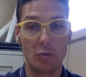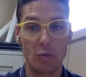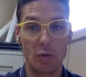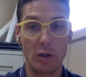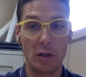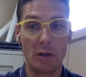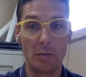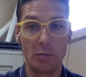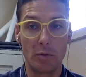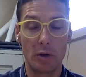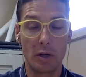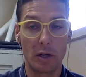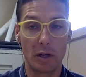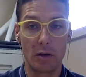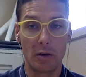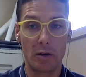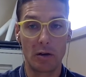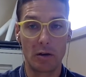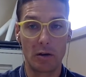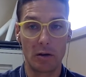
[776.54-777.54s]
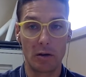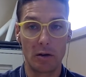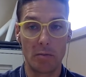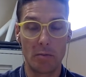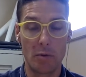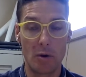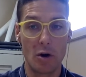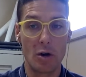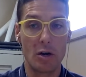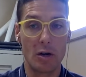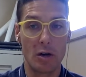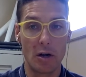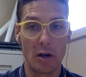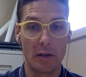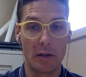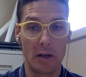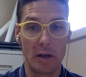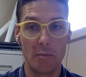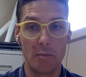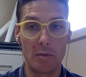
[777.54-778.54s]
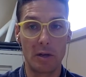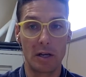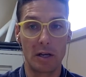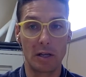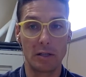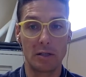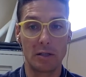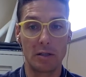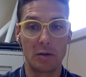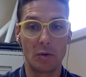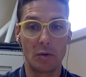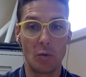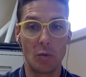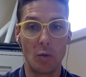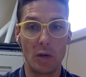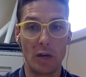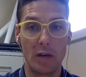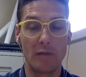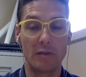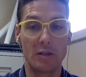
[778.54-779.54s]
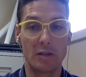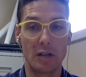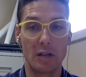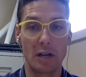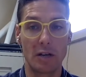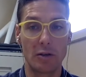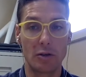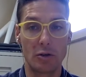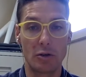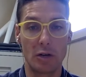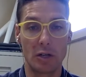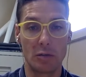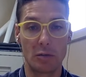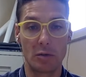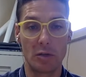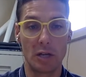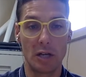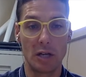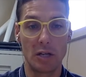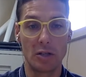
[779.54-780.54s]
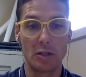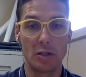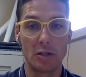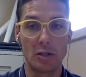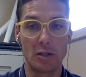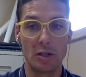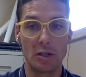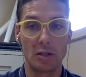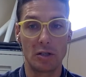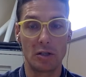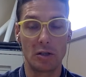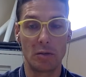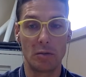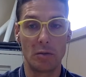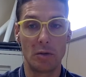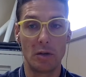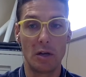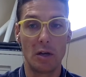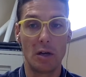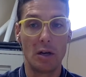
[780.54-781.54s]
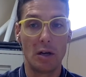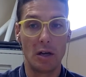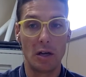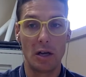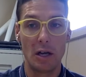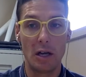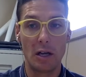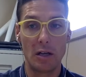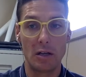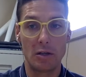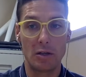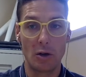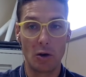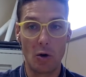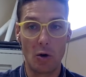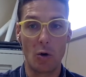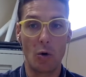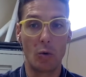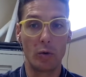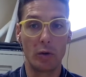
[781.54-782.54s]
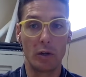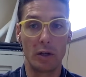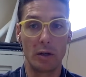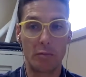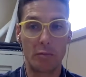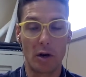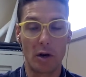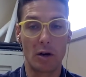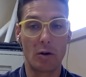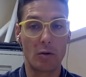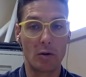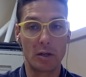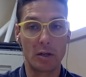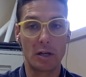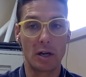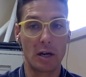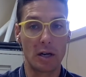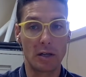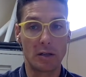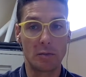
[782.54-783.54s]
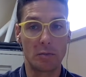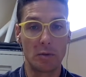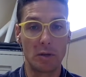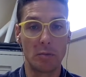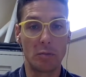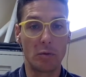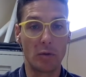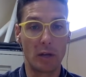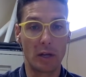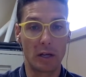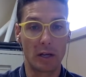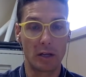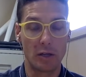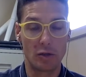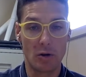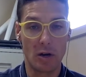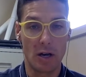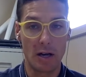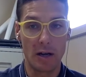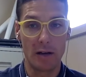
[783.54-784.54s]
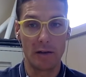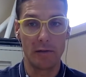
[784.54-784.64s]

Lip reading: And so it's really putting a burden on them because we have designed our transportation system to only prioritize people that can